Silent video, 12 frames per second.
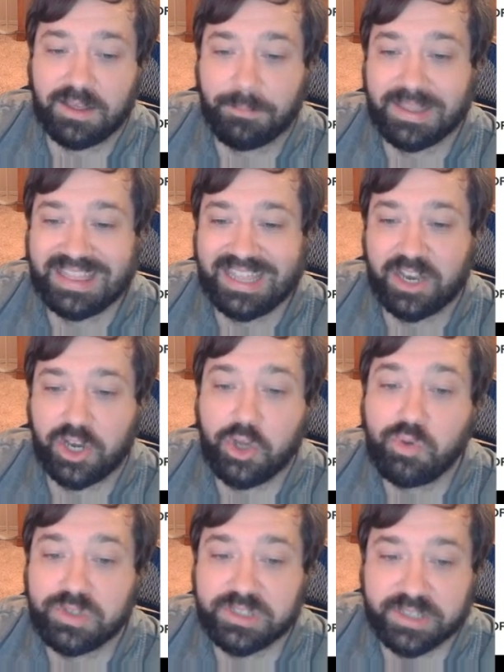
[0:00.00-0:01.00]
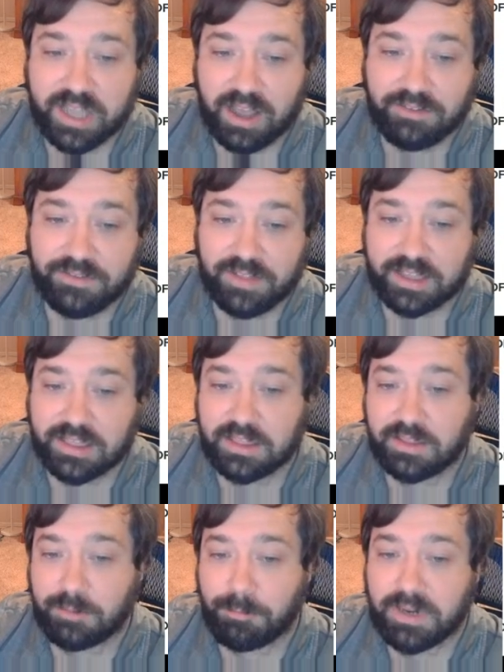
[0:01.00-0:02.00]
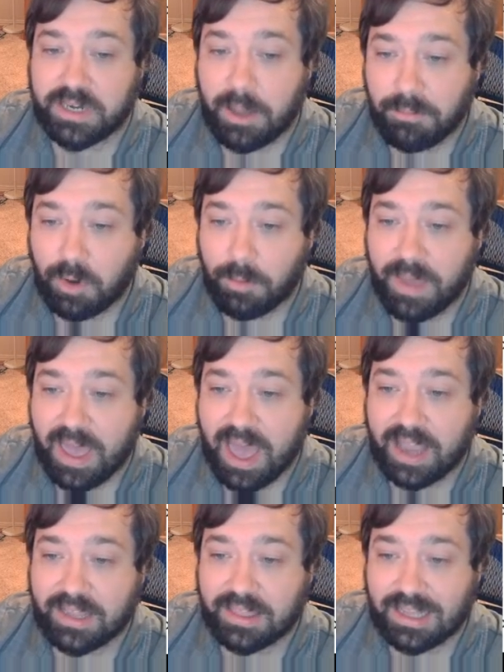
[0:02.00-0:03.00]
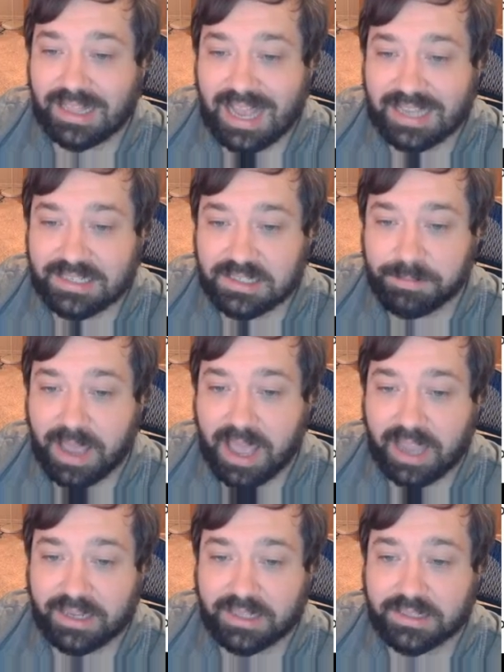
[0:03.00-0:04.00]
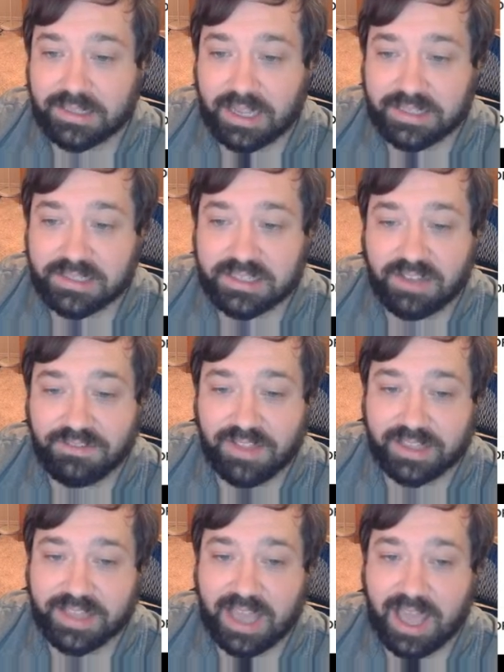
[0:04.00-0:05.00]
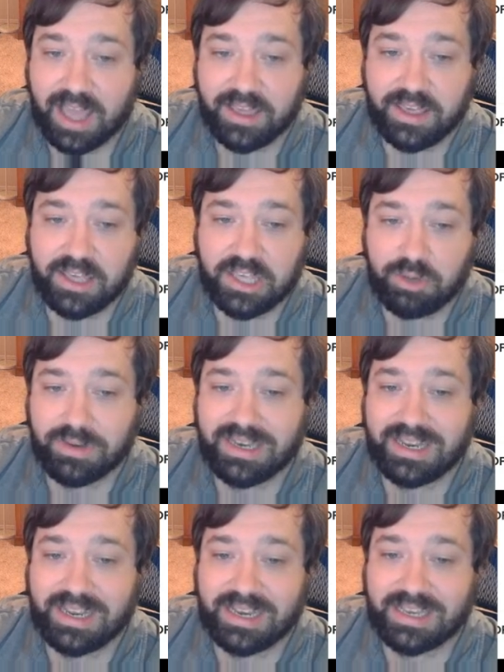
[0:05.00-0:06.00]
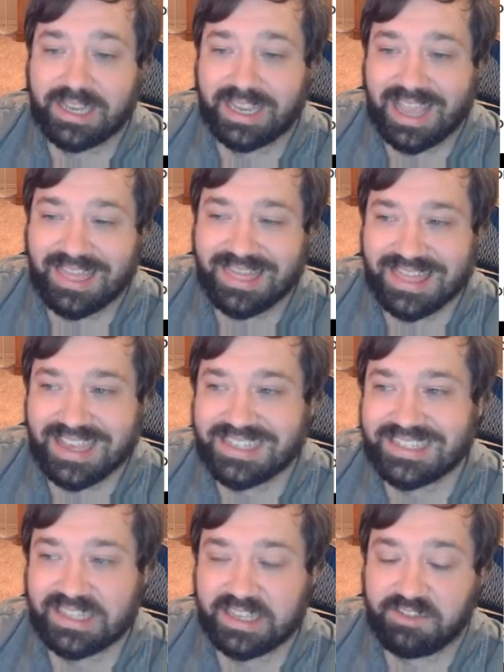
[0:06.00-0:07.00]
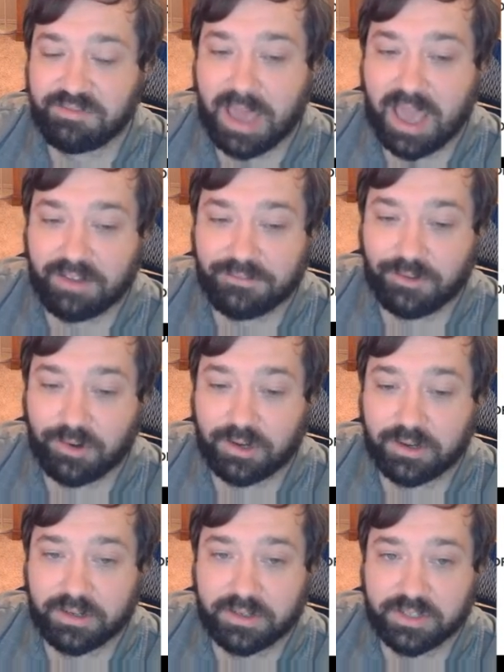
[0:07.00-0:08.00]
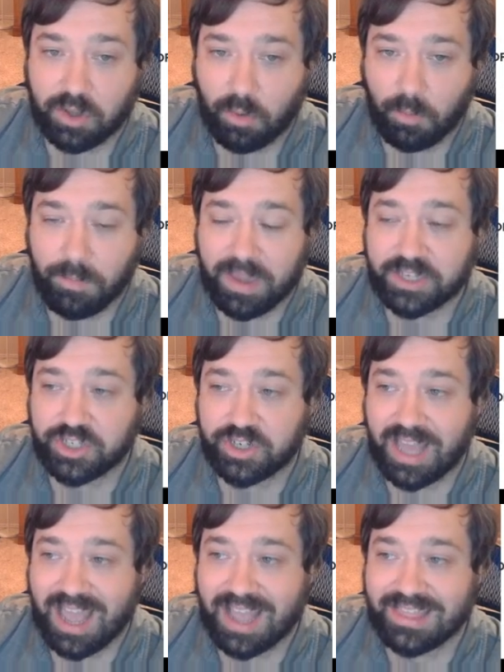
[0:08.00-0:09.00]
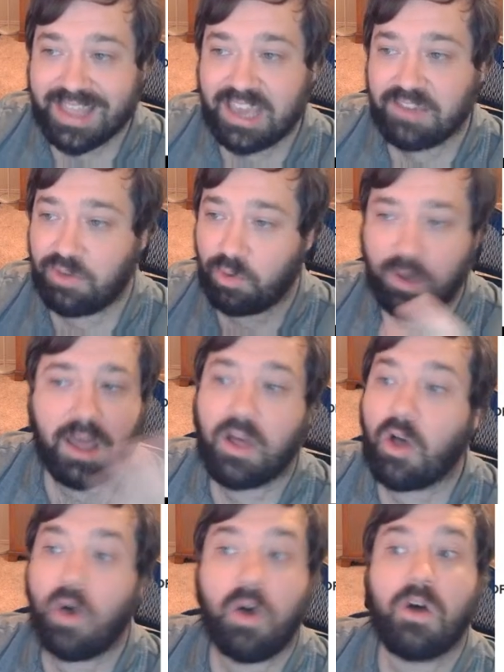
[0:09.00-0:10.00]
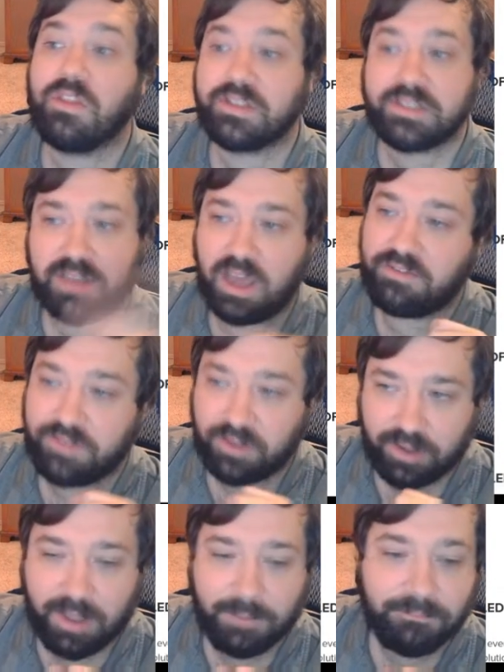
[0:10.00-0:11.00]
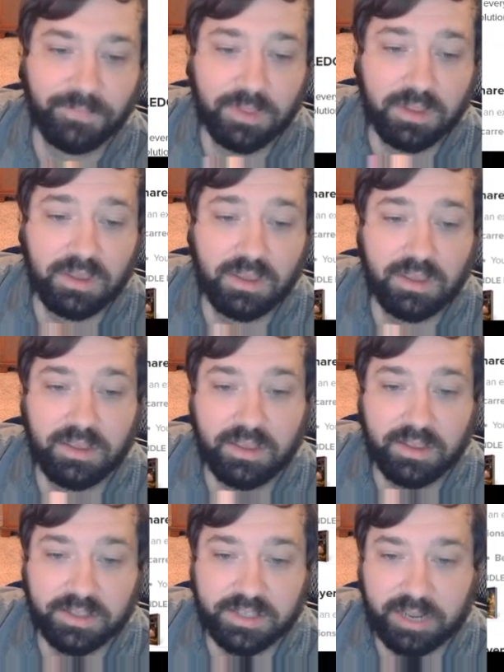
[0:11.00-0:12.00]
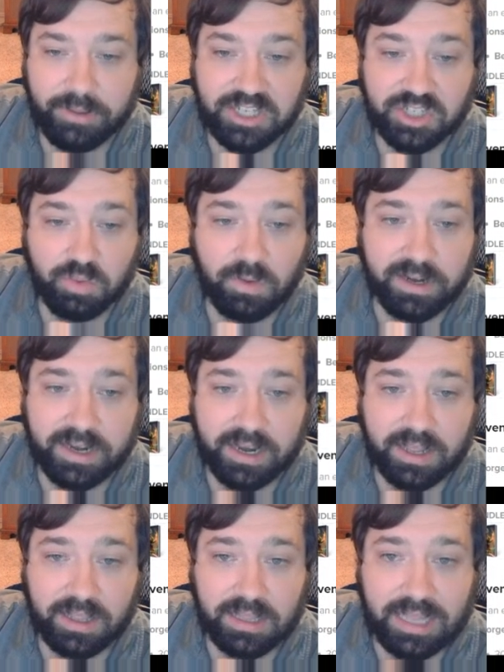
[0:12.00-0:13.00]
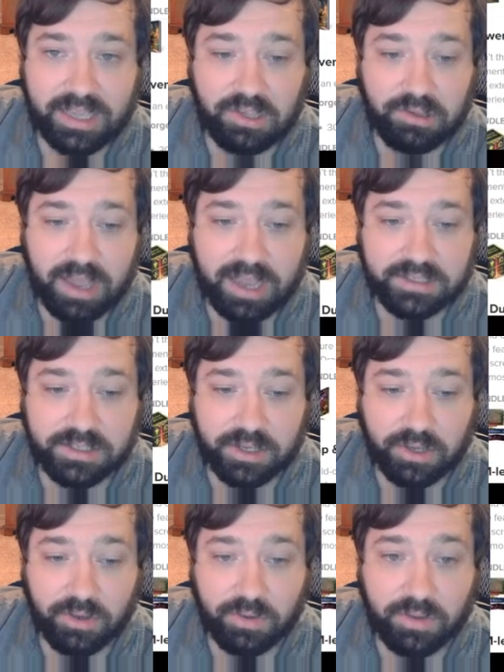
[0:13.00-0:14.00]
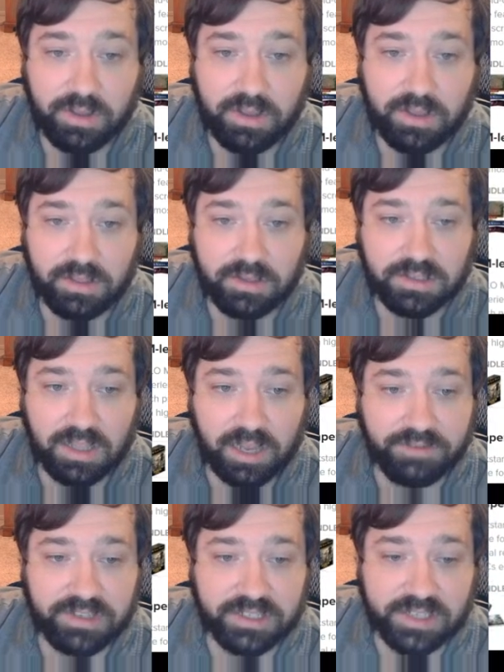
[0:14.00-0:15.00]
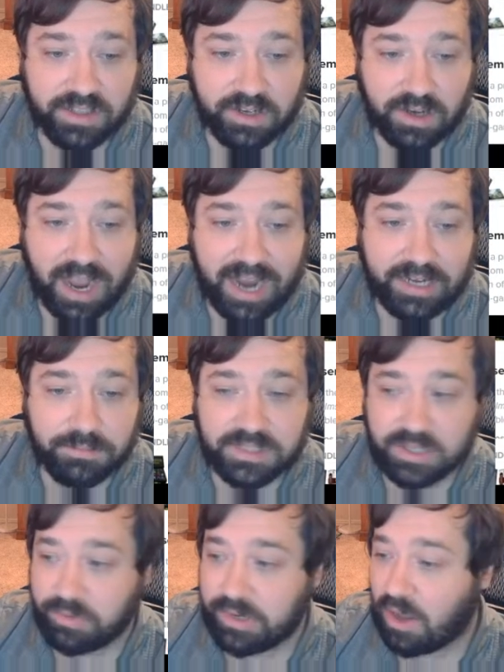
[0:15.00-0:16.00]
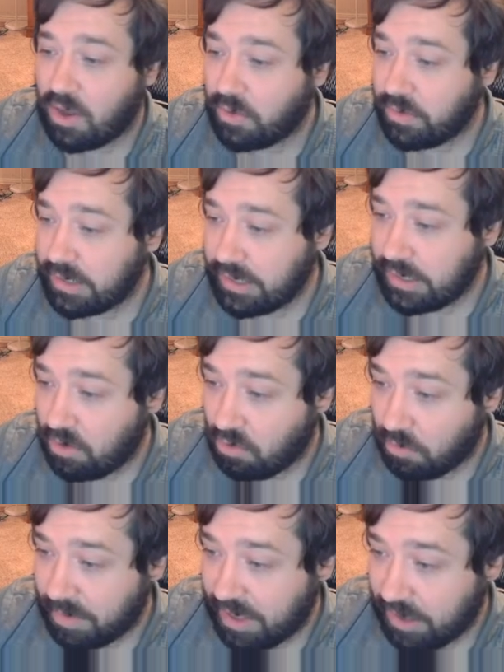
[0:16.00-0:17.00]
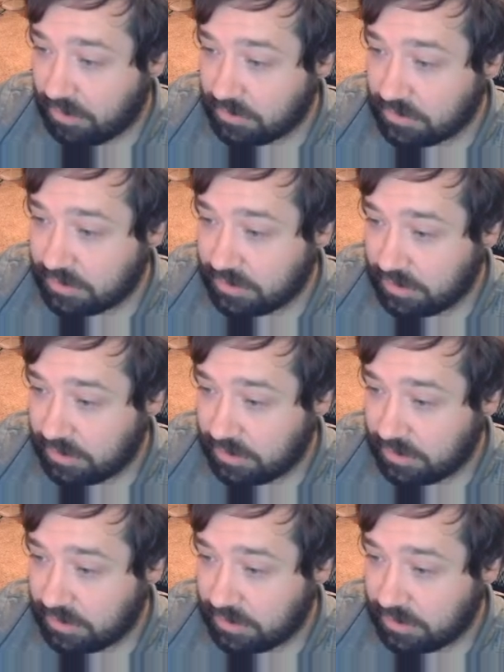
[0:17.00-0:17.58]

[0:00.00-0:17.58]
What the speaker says: But the new stuff, like Penumbral Pack and the Classes Pack and stuff like that, you would need to get this sleeve pack for. So make sure to add that if you want all the stuff, okay? Anyway, just wanted to let you guys know. There's a lot of these other items that we already know about.